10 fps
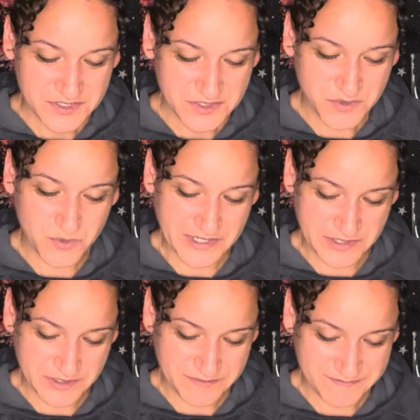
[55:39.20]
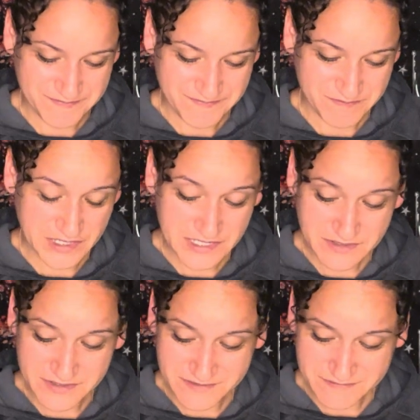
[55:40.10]
You're weird, but
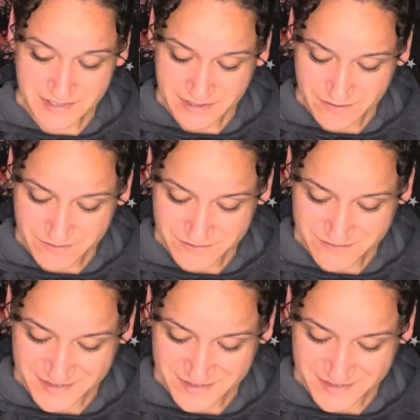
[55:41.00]
you know,